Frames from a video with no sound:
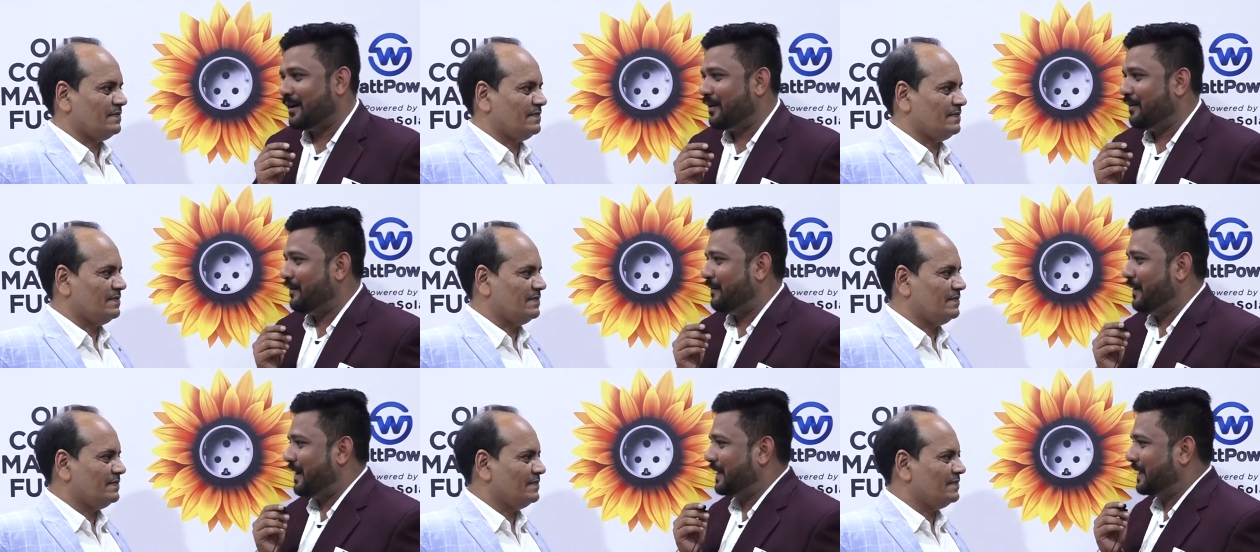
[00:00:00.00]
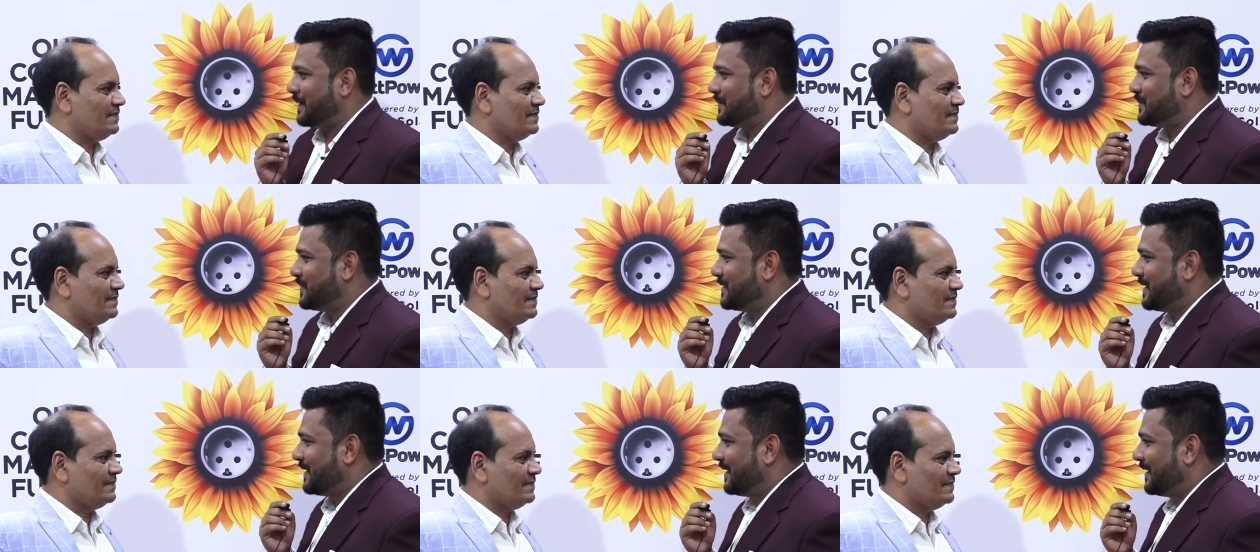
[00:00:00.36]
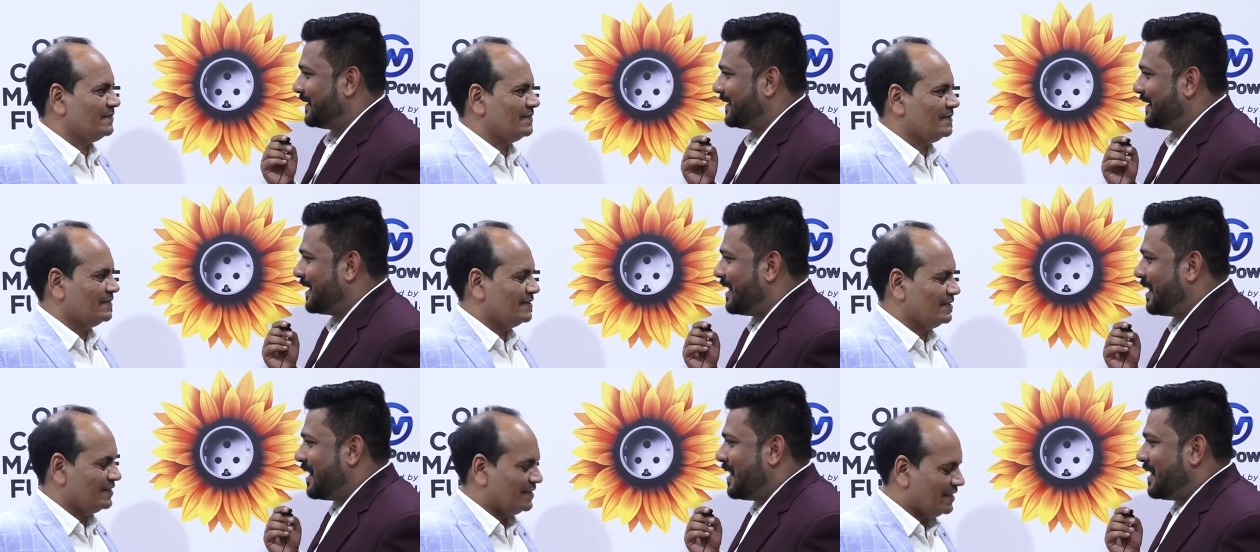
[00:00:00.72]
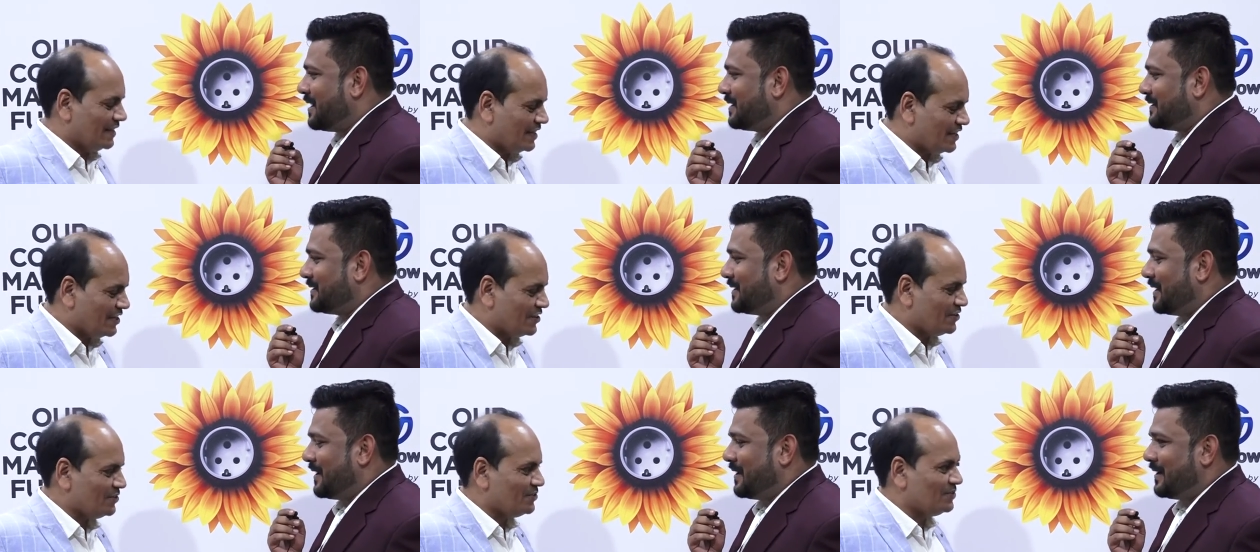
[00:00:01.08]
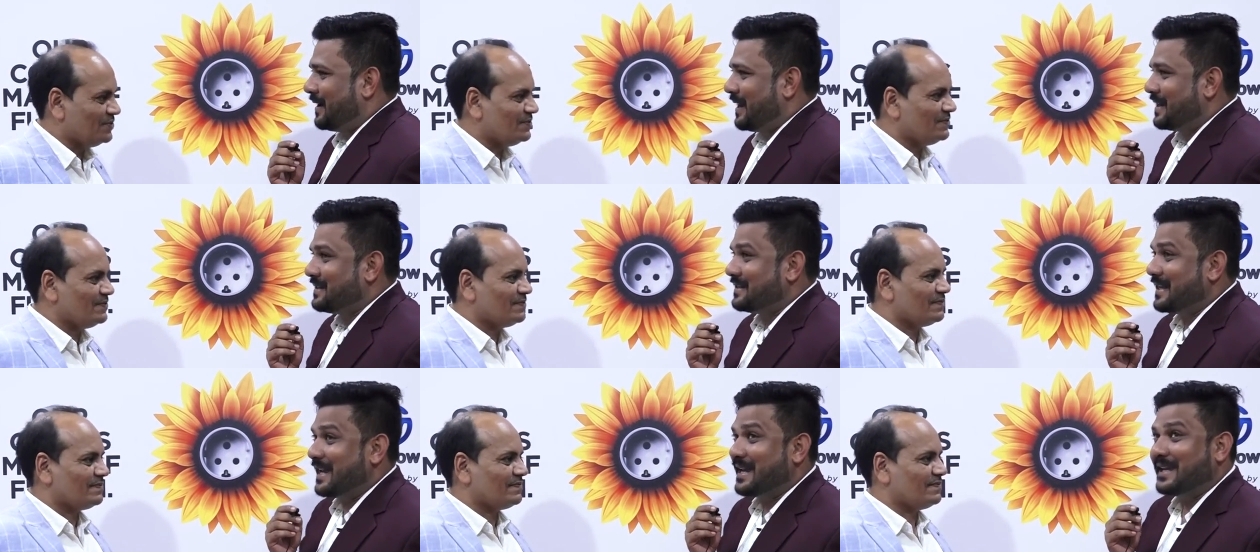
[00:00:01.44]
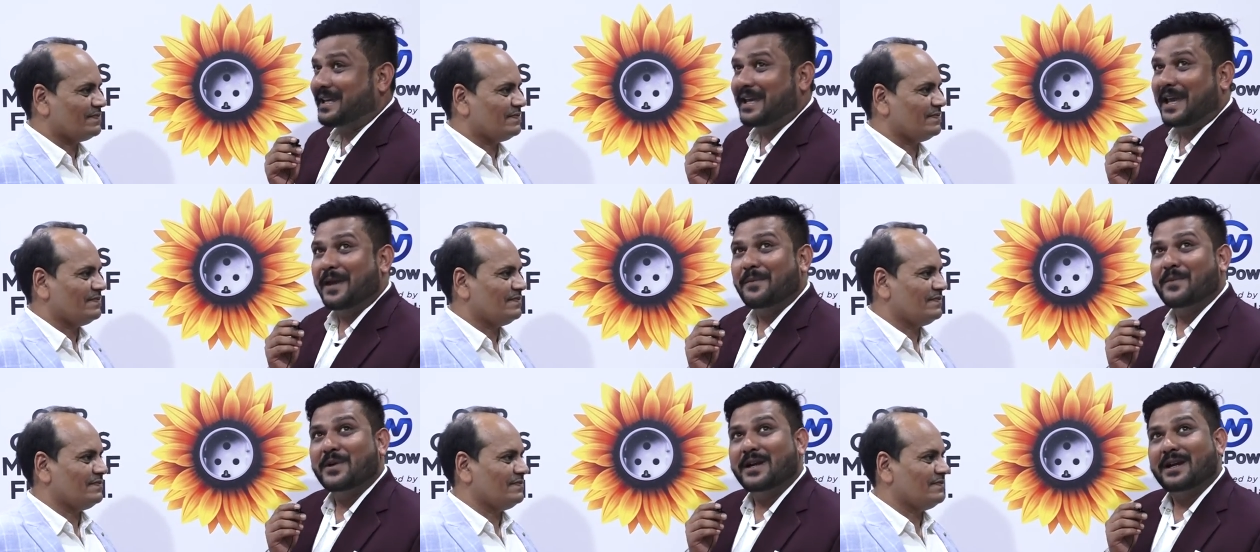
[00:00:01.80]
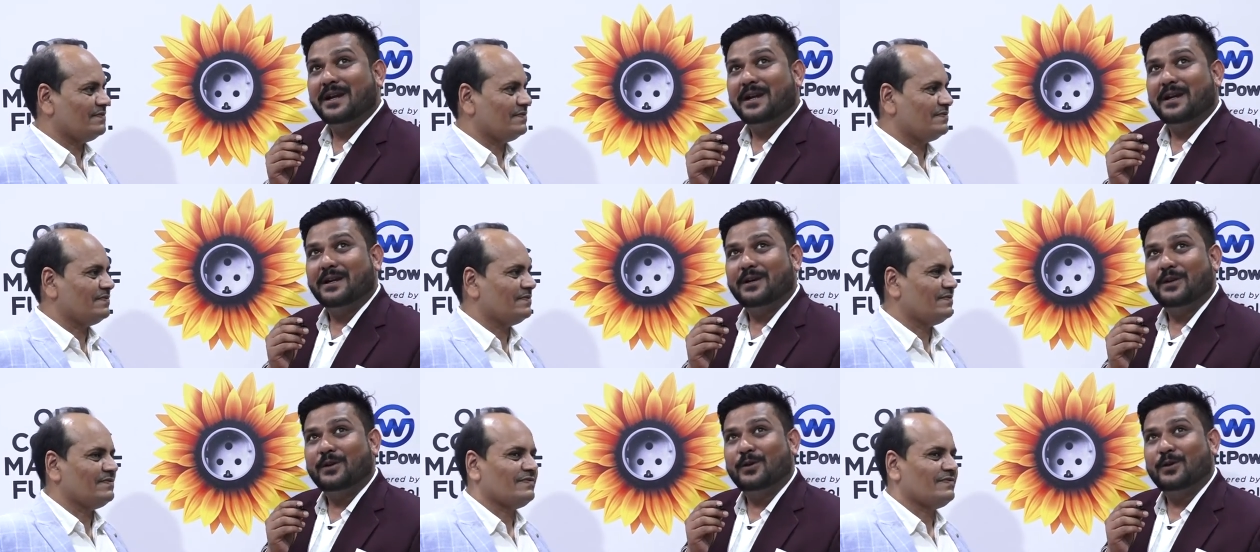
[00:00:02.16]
Speaker 1: Welcome, sir. Thank sir, you. as I came here